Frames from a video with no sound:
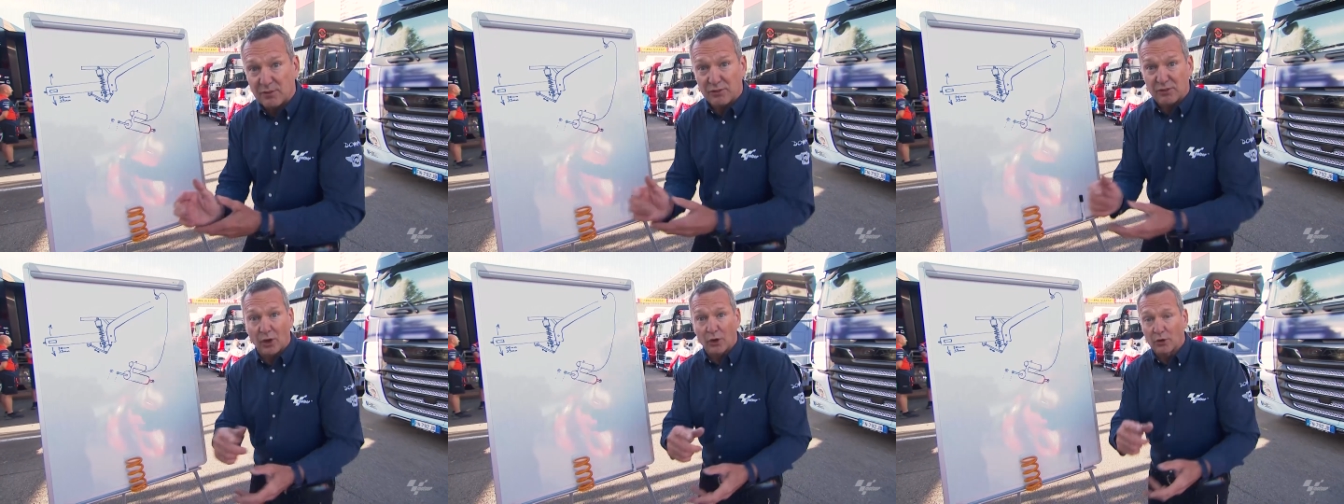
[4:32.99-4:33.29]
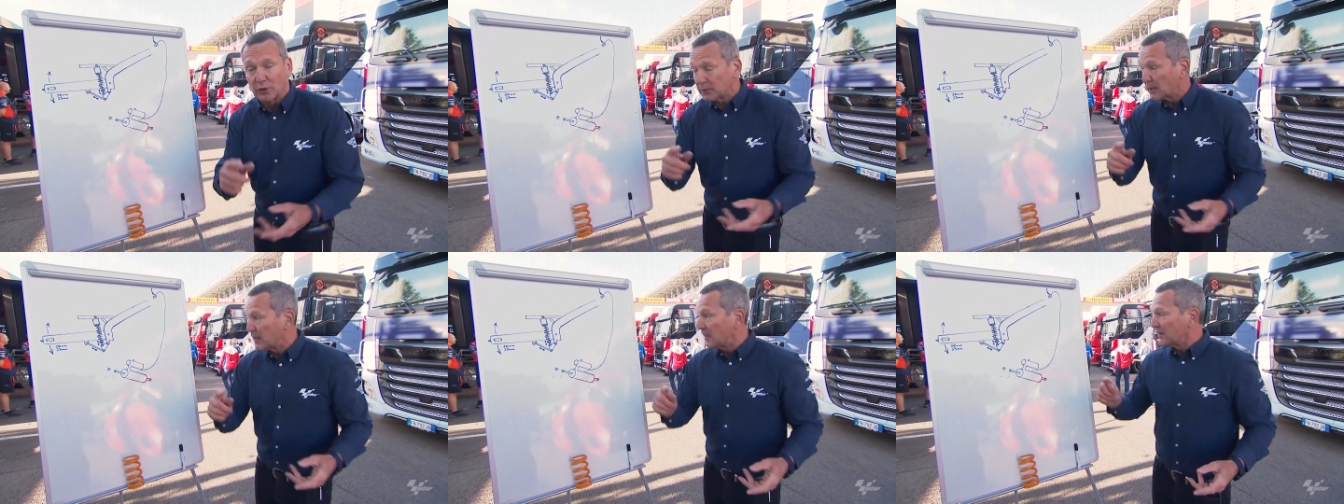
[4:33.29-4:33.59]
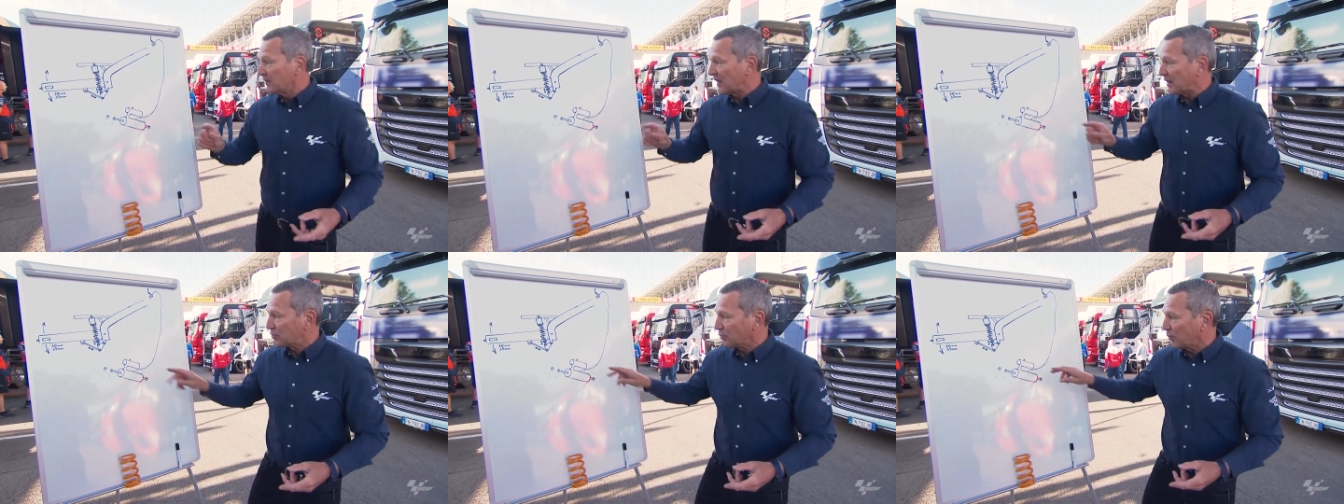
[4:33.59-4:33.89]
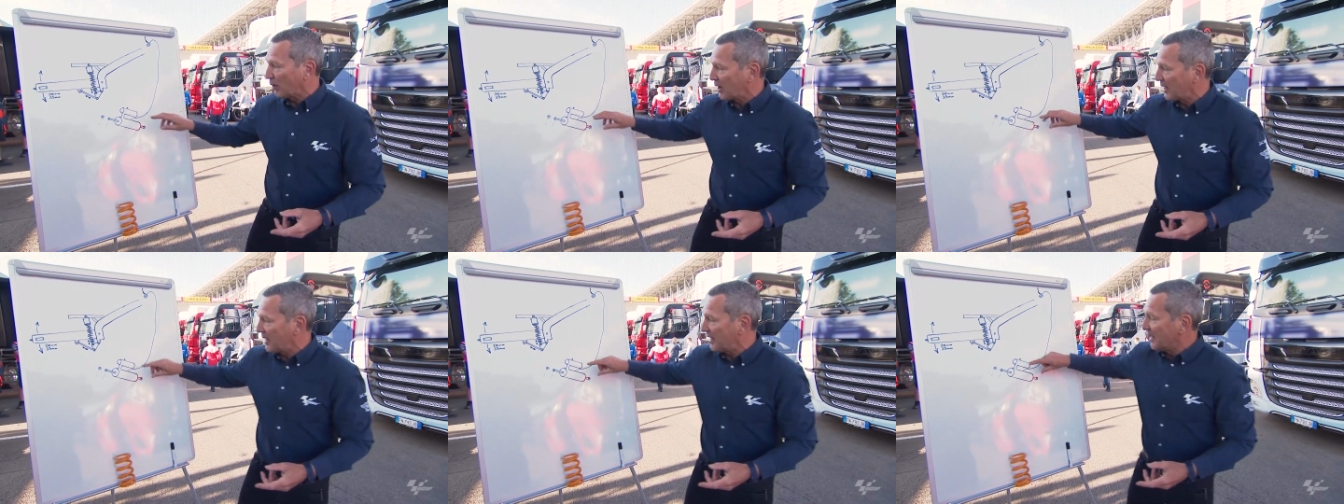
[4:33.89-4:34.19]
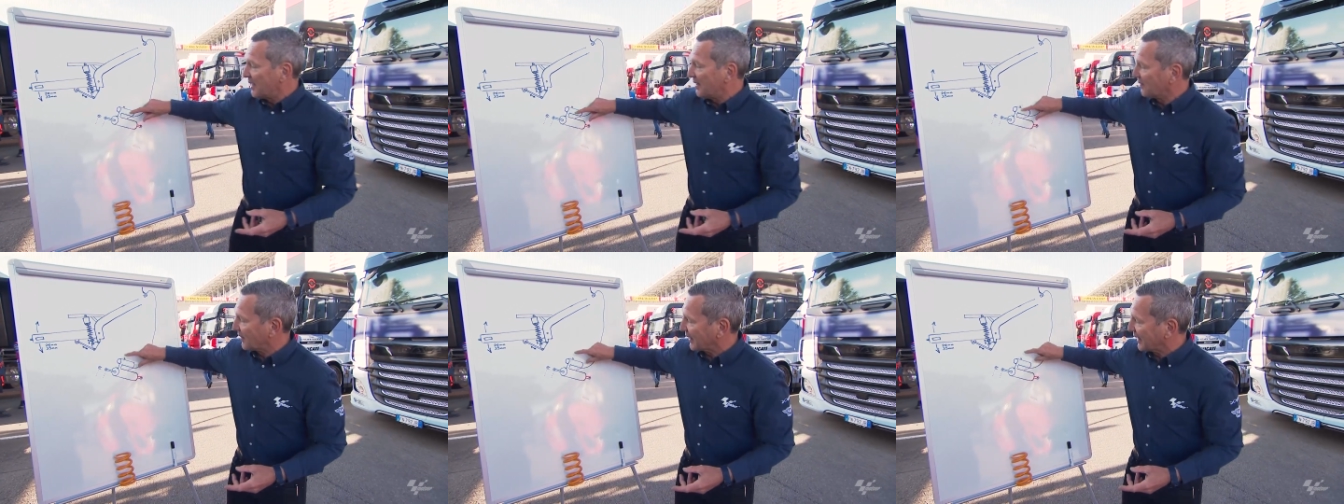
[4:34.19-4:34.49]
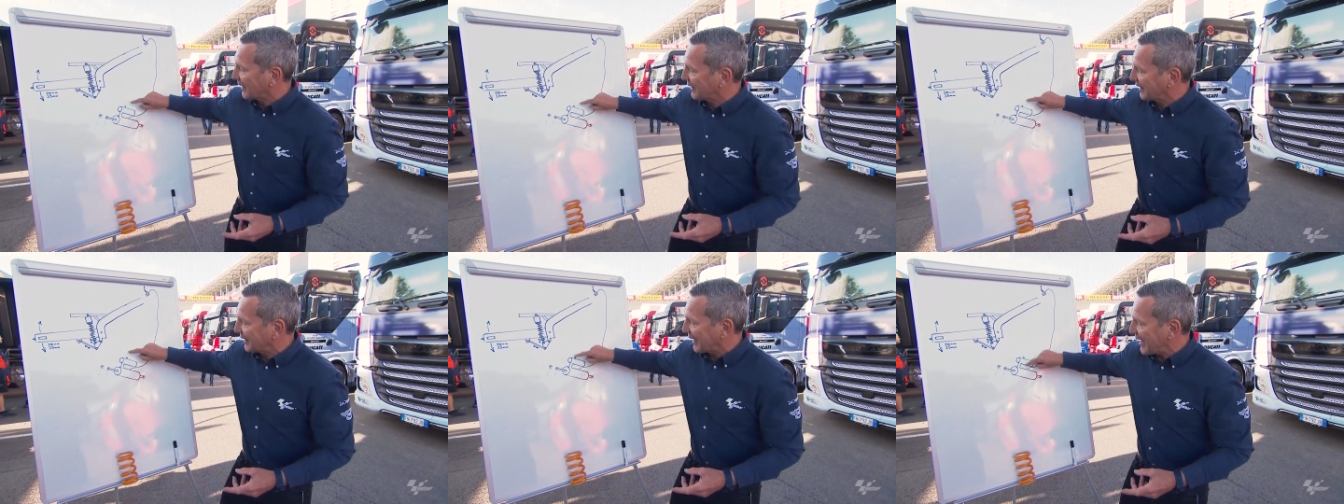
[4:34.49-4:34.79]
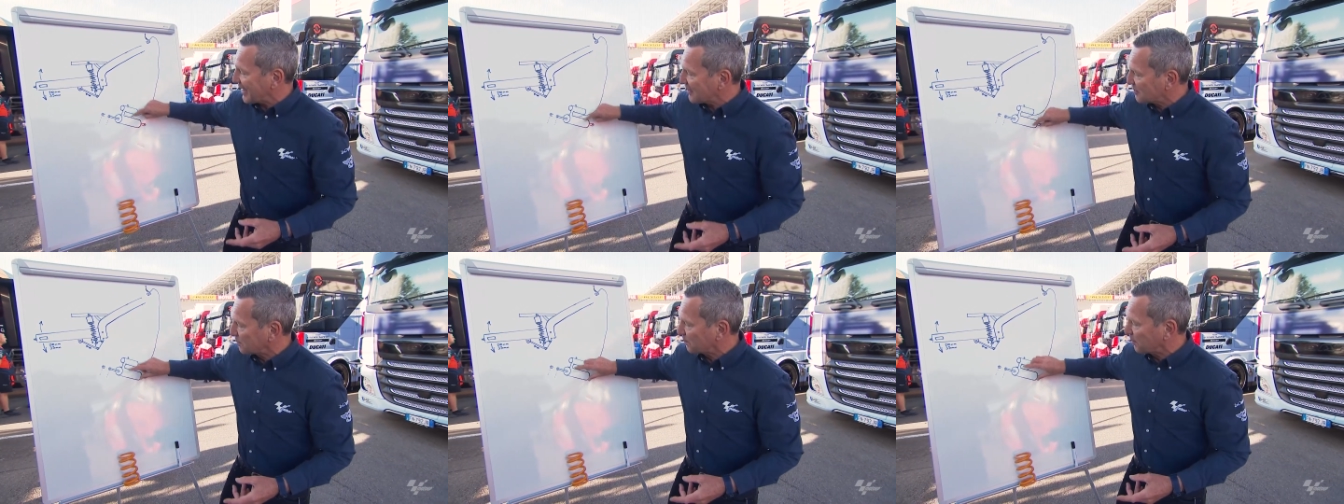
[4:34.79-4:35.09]
So that's why the
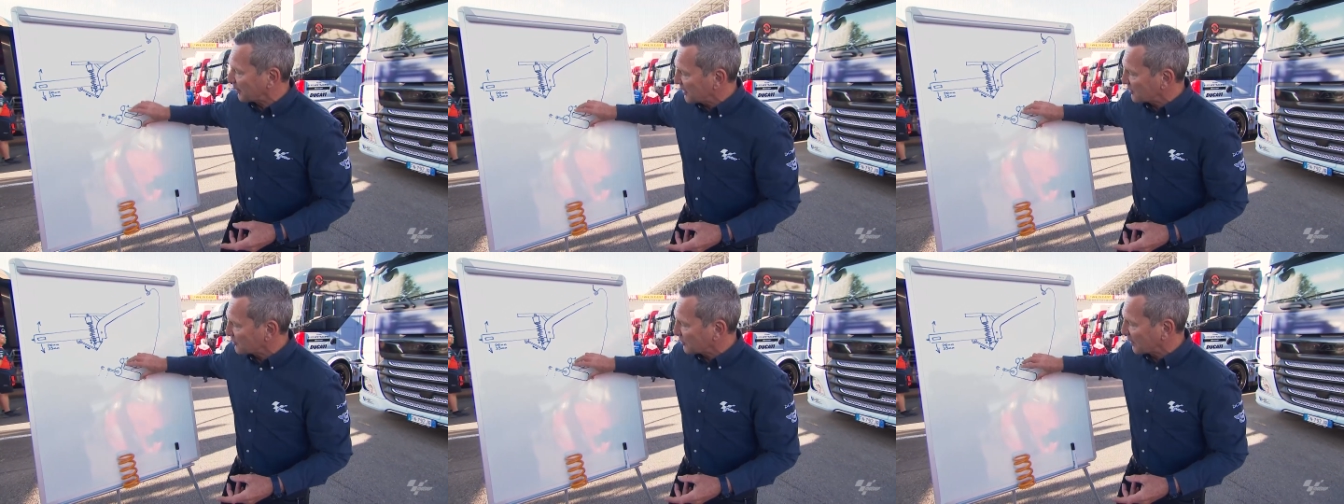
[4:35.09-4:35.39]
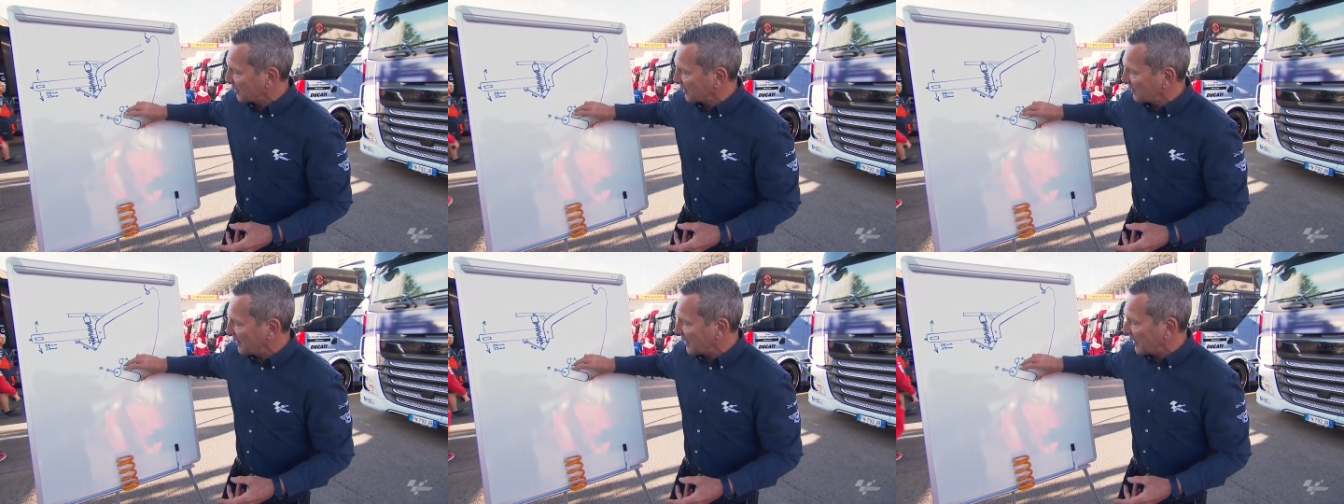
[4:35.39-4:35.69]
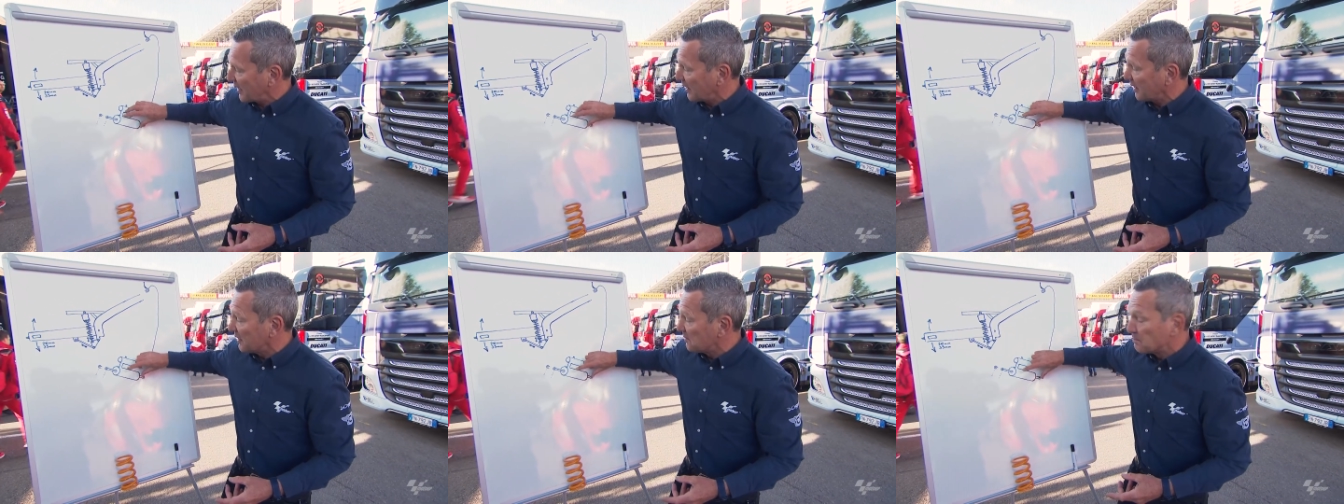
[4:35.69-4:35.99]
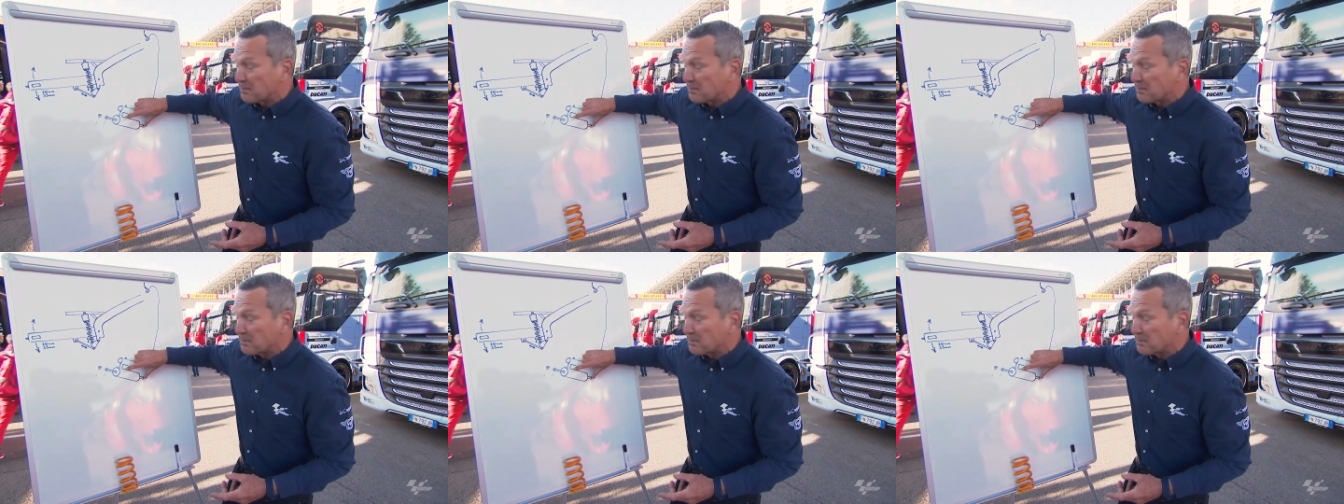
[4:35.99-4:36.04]
gas pressure in there,